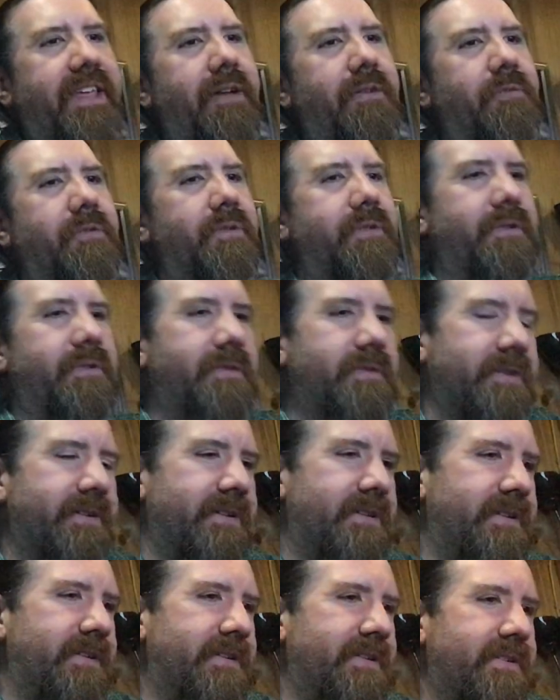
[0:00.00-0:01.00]
they were,
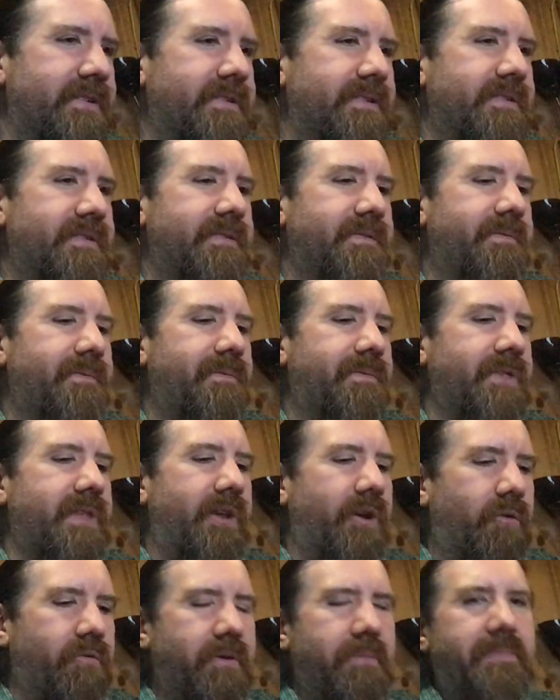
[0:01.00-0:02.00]

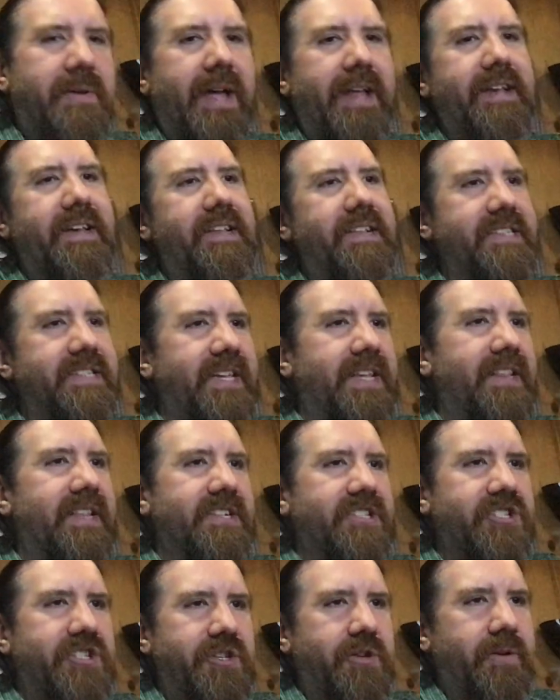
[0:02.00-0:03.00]
repentant and said,
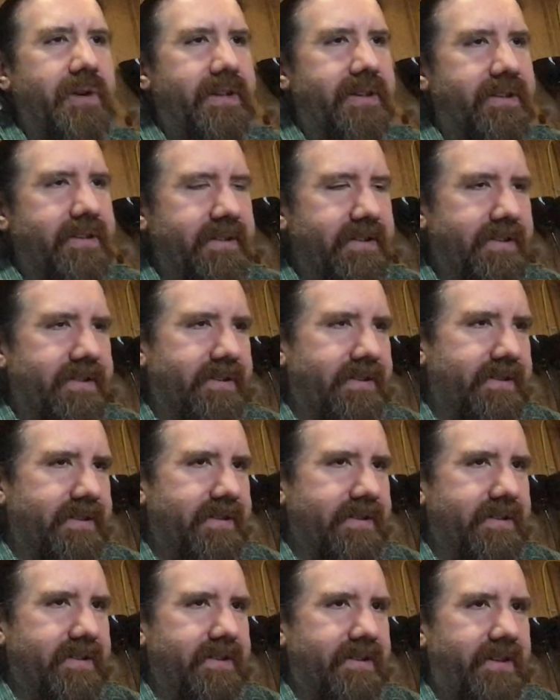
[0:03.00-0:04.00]
let's do it,
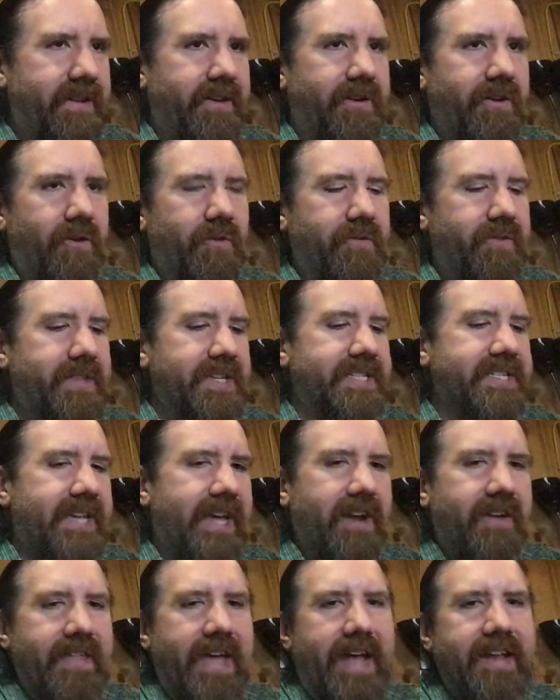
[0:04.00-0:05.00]
this
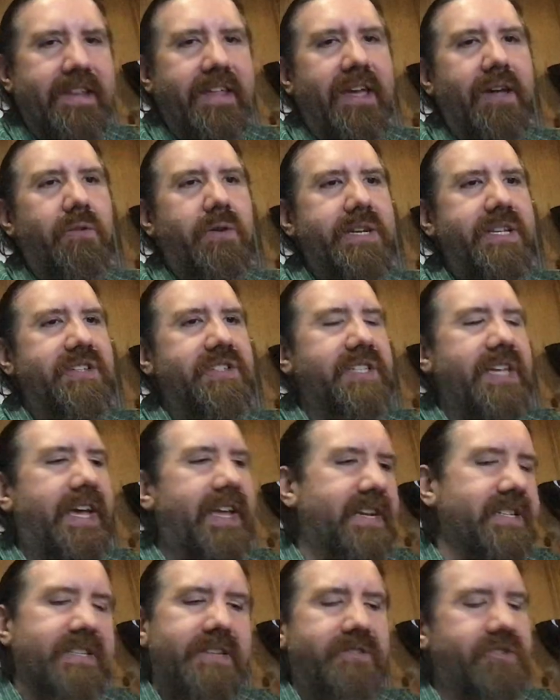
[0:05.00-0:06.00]
day or that day. What do you say?
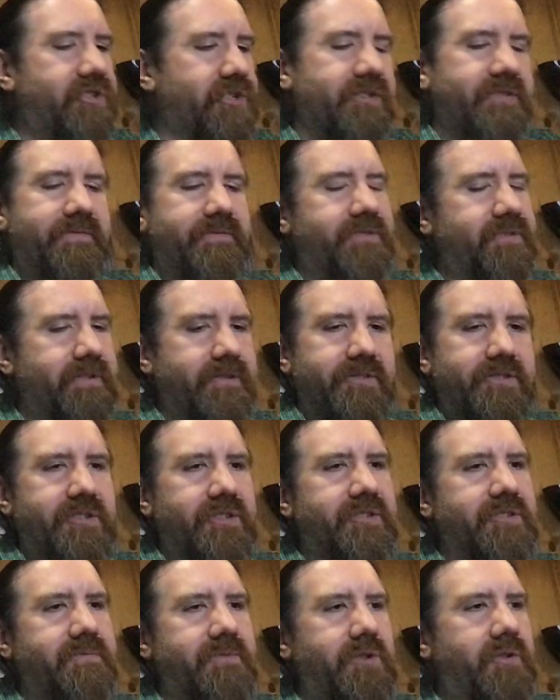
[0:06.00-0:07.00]
And I said, let's
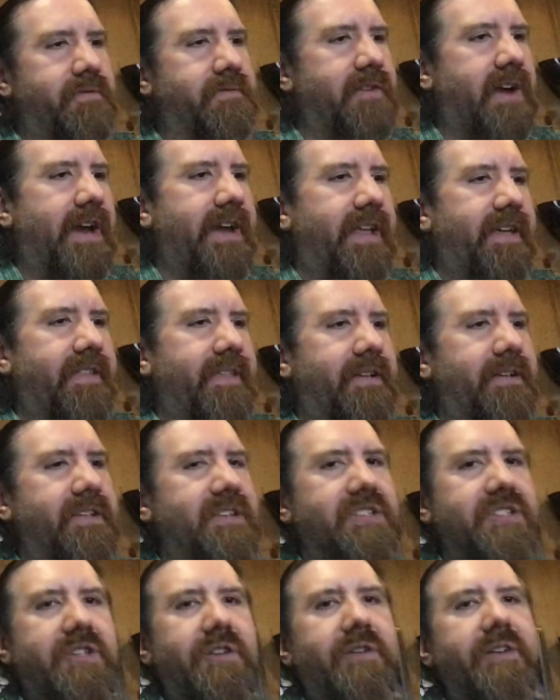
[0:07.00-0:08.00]
just do it Friday then.
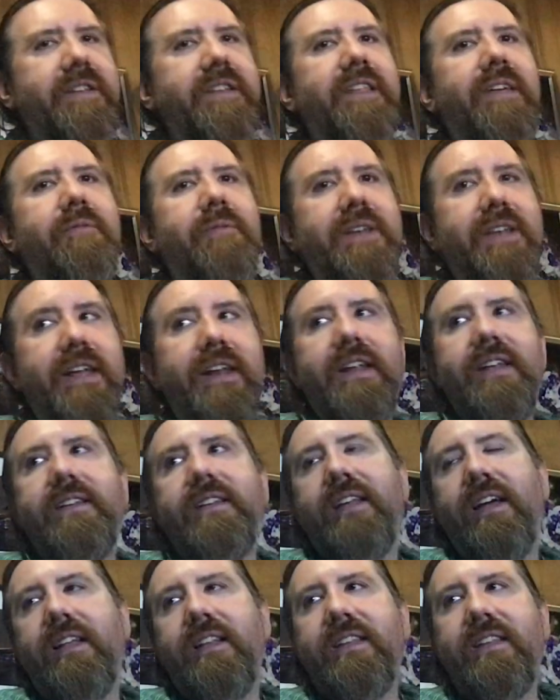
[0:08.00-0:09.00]
Let's do it. And then we did it.
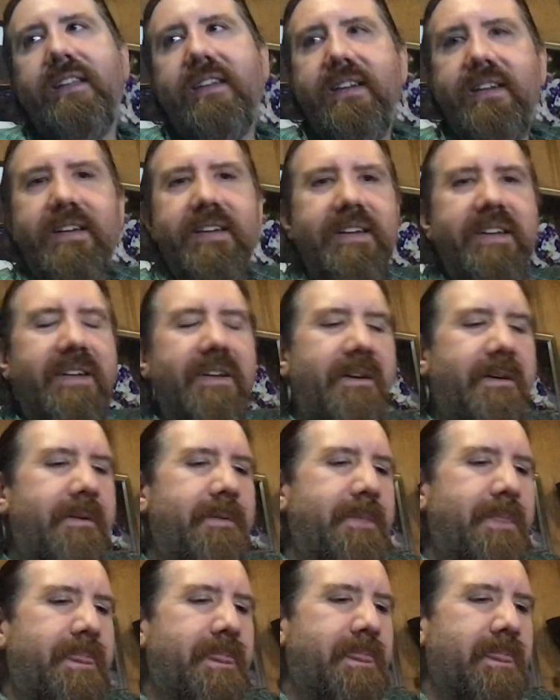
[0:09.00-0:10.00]
And
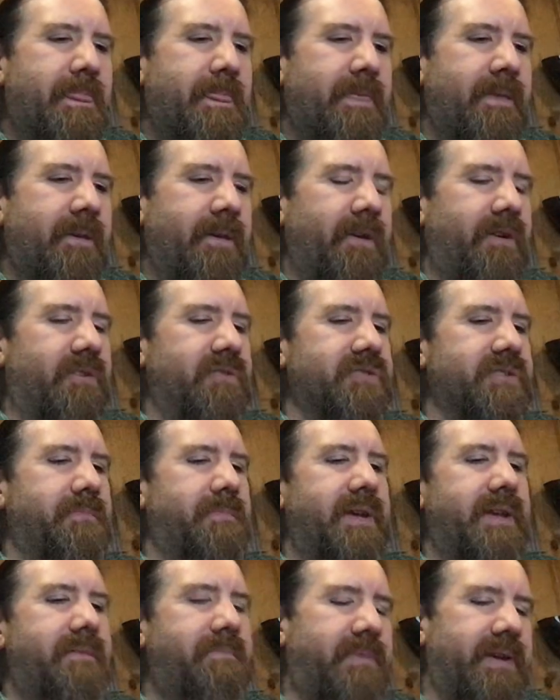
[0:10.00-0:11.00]

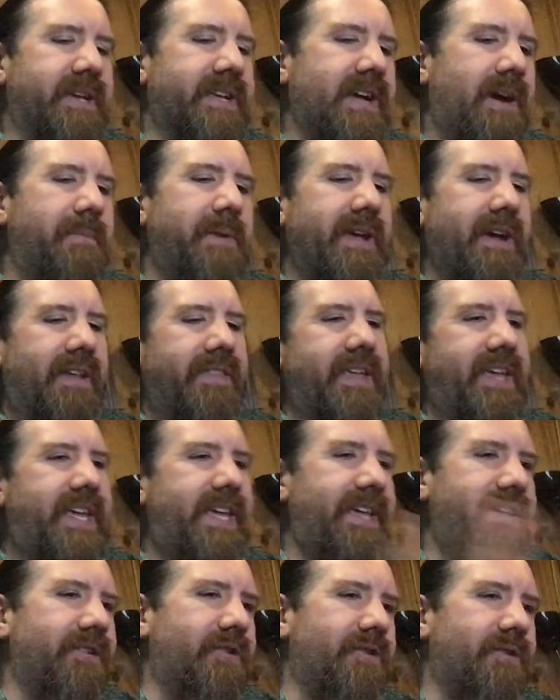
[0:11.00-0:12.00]
that, but coming on the
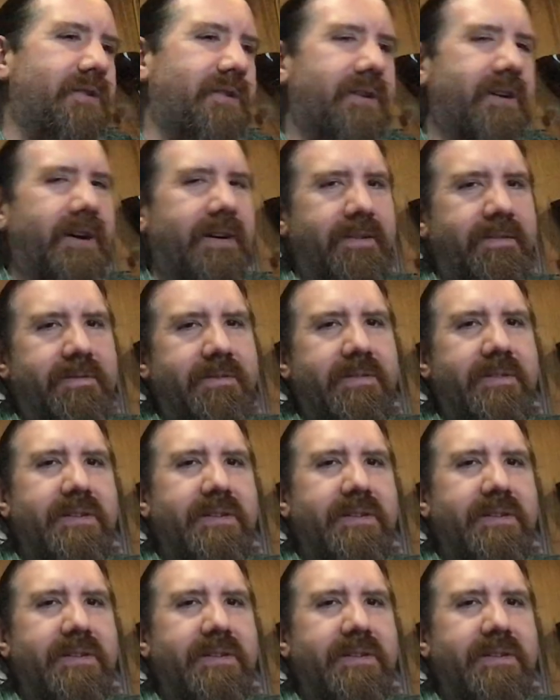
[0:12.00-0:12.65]
heel of